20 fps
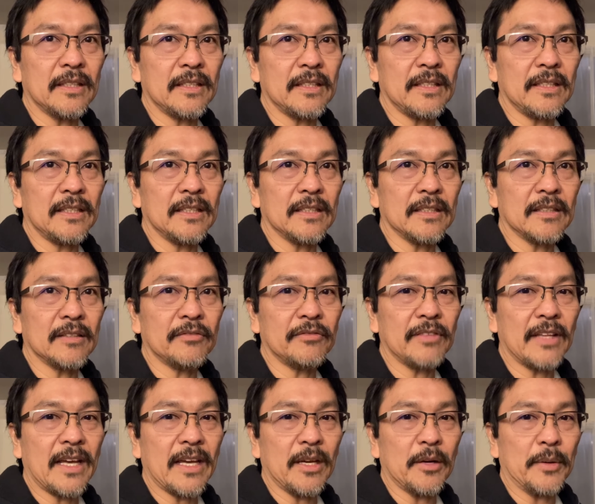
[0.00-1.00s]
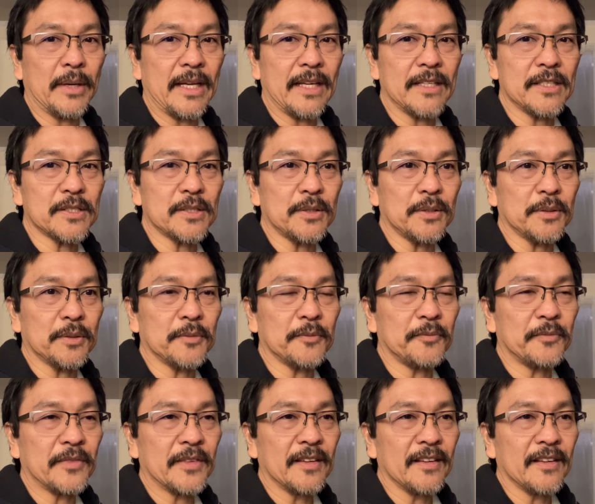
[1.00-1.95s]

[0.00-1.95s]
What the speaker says: the flyaway. So,